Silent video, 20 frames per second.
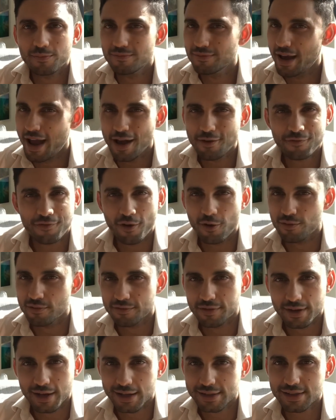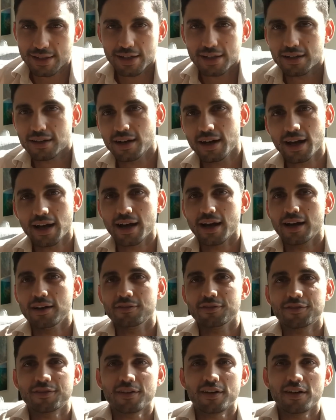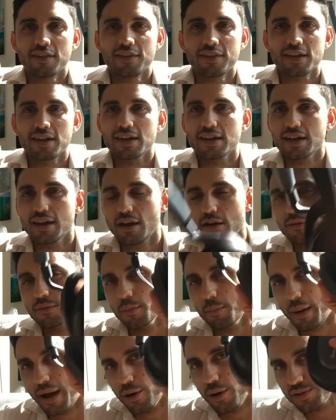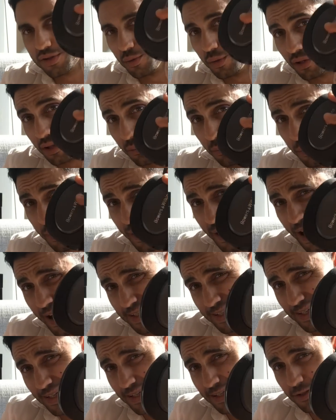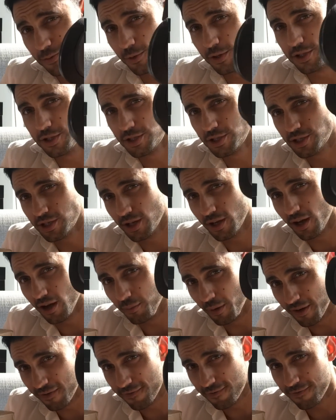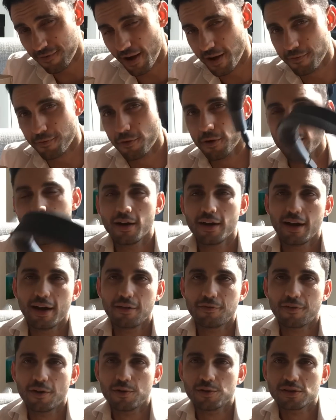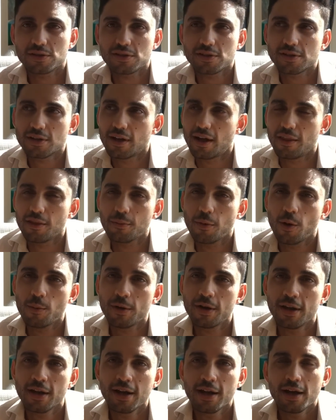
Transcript: headphone fanatic. I have the Bose and Wilkin PXs, which are my favorite headphones at the moment,